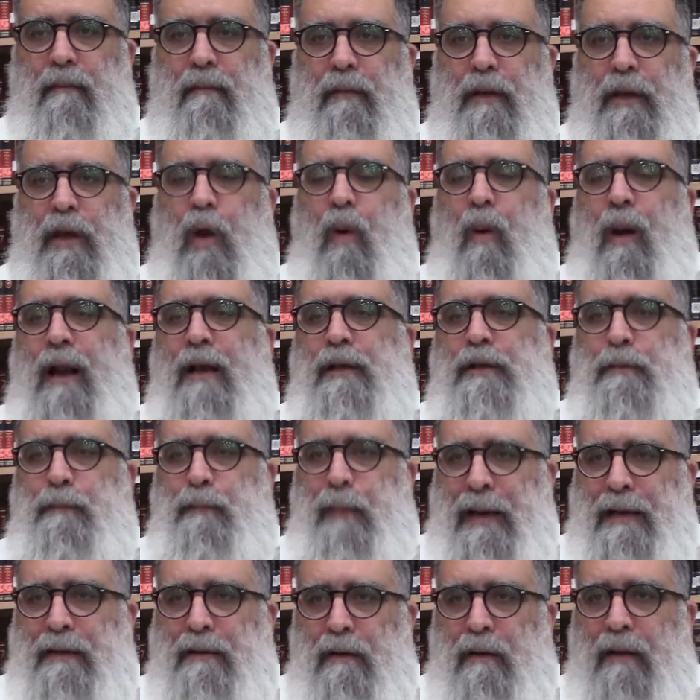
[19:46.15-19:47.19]
You want to
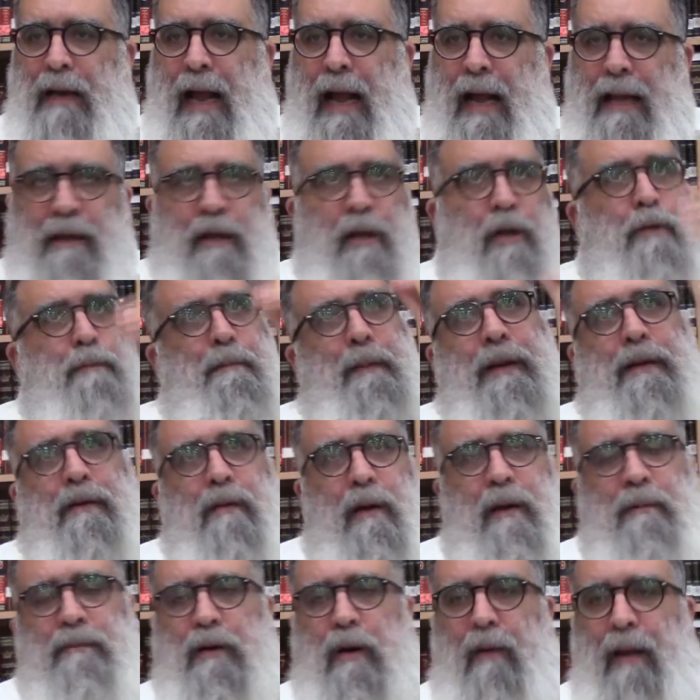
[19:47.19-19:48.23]
speak to God, you speak
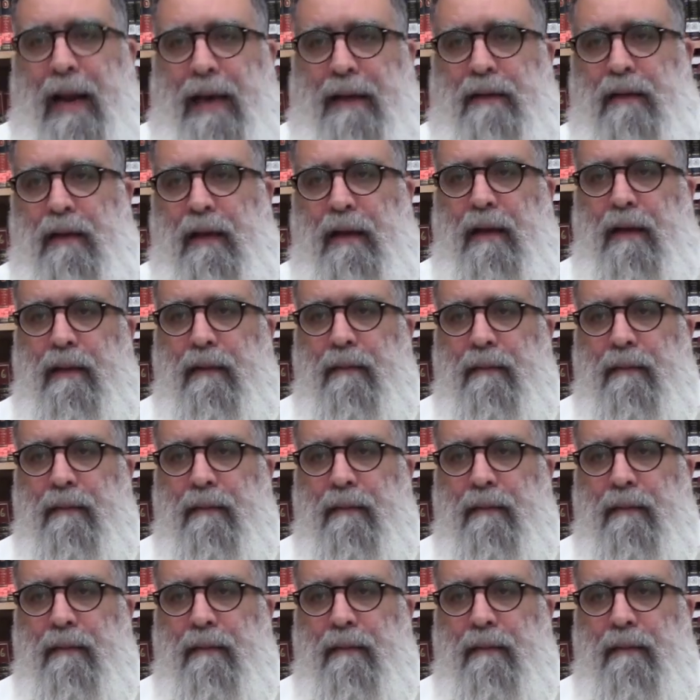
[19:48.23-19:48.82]
to Him directly.